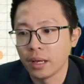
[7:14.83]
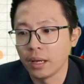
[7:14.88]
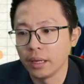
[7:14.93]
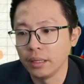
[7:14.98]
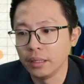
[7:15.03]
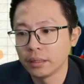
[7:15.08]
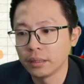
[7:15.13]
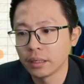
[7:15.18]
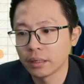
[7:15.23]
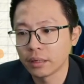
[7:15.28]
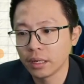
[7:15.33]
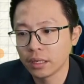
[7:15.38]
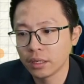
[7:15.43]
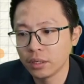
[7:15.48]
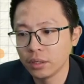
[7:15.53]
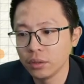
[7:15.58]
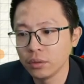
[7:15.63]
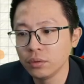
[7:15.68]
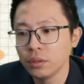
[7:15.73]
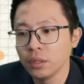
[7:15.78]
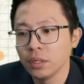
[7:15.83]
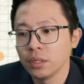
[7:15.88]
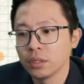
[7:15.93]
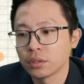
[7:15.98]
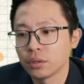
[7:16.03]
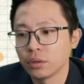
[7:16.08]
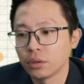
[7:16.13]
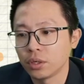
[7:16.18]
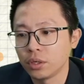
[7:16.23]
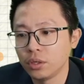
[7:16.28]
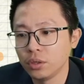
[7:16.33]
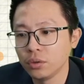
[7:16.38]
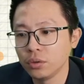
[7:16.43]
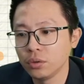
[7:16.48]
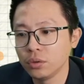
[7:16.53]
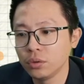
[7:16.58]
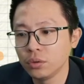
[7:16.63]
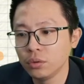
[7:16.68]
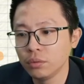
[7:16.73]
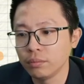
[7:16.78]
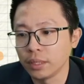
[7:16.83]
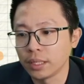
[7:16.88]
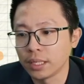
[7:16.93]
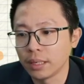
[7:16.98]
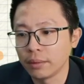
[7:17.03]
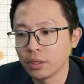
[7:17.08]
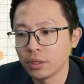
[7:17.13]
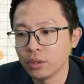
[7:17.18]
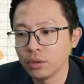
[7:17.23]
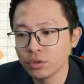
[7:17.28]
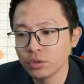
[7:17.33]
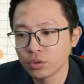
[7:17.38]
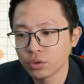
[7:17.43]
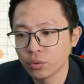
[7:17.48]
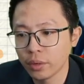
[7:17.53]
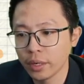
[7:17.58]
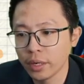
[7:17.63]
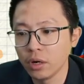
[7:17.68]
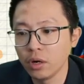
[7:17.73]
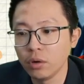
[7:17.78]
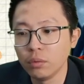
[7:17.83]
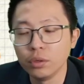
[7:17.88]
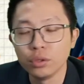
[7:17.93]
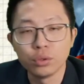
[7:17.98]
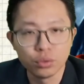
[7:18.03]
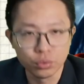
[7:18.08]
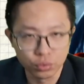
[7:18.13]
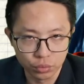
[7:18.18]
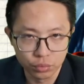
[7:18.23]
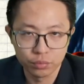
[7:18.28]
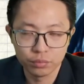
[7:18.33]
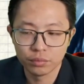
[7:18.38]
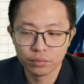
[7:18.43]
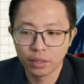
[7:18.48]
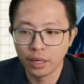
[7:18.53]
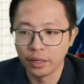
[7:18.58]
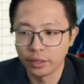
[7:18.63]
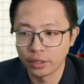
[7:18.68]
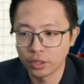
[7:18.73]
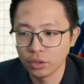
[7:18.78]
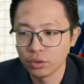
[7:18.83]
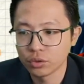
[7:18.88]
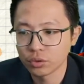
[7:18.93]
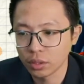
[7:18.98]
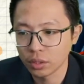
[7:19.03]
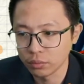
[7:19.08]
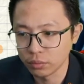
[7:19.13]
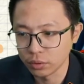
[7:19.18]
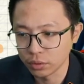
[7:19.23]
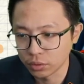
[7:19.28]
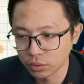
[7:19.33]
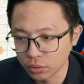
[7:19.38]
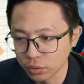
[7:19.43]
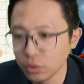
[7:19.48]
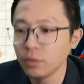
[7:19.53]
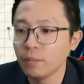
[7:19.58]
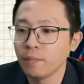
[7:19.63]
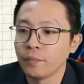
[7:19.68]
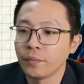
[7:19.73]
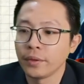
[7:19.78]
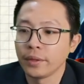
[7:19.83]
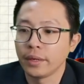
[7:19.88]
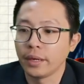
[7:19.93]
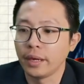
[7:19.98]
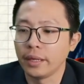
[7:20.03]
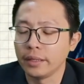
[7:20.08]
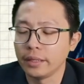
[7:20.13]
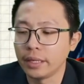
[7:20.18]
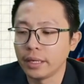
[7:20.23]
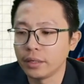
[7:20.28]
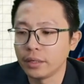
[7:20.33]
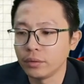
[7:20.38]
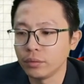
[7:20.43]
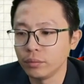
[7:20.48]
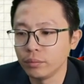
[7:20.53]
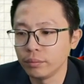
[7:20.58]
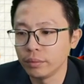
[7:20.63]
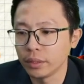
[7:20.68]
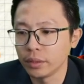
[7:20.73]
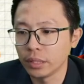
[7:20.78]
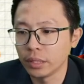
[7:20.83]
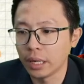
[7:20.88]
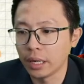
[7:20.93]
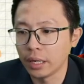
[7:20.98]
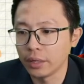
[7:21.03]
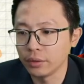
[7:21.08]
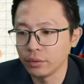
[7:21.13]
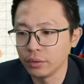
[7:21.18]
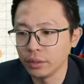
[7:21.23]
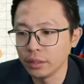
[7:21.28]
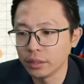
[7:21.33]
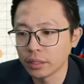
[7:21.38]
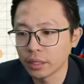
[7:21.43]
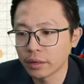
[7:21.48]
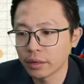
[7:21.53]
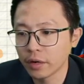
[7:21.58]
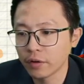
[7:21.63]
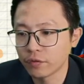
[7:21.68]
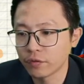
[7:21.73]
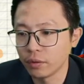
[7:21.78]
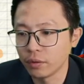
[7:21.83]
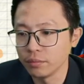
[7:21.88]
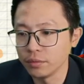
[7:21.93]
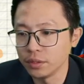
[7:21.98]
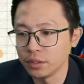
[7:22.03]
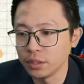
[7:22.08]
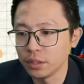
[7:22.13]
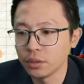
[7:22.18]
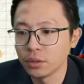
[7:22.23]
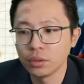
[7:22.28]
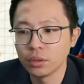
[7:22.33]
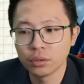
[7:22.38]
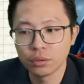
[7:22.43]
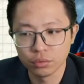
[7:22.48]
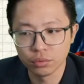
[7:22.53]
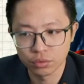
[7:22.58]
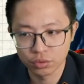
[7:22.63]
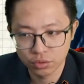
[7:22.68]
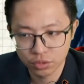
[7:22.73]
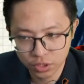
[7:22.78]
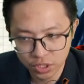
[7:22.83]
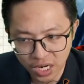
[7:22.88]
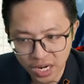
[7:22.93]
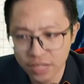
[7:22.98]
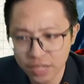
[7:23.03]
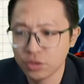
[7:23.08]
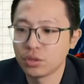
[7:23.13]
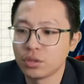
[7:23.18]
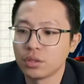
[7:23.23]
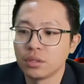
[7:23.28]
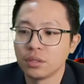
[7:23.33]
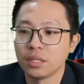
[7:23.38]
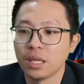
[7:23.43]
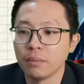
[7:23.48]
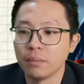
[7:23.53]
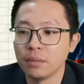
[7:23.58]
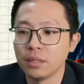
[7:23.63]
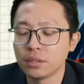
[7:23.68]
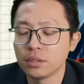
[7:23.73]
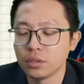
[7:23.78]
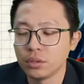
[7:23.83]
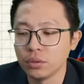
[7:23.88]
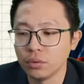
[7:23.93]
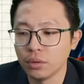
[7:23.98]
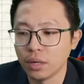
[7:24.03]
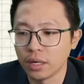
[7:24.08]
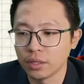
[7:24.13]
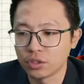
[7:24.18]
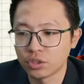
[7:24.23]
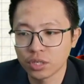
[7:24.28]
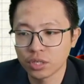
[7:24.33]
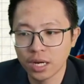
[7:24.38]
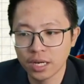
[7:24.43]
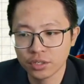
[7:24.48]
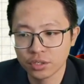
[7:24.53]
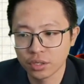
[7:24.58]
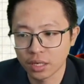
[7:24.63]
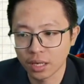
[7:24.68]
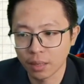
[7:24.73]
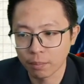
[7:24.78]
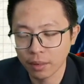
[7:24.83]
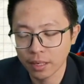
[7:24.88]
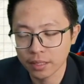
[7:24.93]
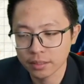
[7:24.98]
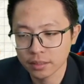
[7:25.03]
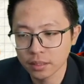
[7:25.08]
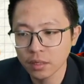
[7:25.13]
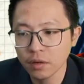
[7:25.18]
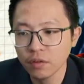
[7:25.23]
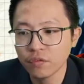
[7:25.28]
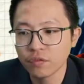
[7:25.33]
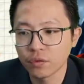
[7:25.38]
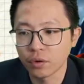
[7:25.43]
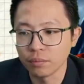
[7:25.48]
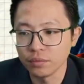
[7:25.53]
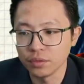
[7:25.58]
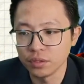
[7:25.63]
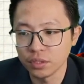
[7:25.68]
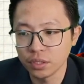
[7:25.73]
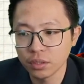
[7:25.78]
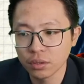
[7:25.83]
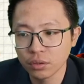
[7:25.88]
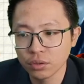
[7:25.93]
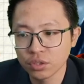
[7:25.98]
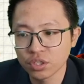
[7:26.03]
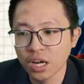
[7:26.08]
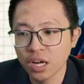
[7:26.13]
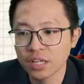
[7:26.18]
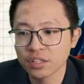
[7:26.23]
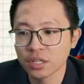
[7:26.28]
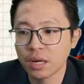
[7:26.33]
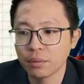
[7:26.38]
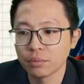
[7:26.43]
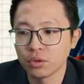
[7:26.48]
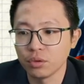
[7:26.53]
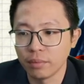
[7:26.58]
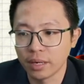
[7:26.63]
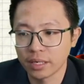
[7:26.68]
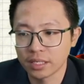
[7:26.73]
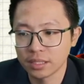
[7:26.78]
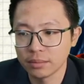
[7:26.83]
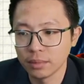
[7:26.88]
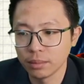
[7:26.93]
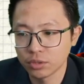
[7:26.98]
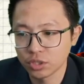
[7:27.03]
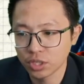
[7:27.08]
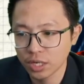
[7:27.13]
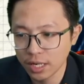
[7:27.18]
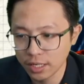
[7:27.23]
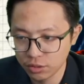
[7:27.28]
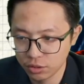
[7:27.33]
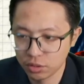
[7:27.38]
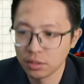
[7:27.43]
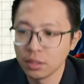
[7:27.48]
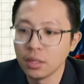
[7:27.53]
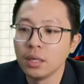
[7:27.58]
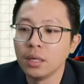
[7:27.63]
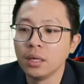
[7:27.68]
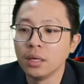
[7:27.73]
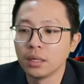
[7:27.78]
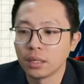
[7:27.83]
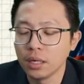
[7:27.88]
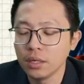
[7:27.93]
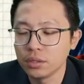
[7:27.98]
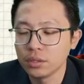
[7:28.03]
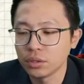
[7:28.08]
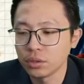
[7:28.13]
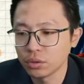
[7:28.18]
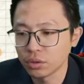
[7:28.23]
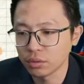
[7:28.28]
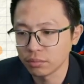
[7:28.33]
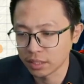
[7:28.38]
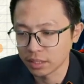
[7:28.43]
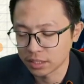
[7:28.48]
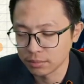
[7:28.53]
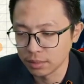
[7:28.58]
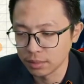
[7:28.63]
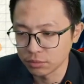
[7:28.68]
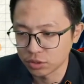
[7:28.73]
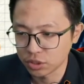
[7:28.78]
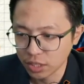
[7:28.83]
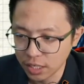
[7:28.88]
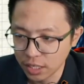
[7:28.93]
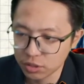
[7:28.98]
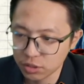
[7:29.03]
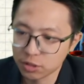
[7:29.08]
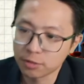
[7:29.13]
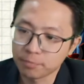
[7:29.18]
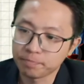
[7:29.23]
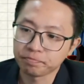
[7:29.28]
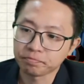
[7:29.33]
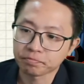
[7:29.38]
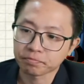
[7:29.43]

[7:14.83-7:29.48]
Integrate Q. So Q become Q squared over 2. Q squared over 2. And then you integrate from 0 to charge. That means you charge the capacitor from 0 charge up to maximum charge. Okay, 0 to maximum charge.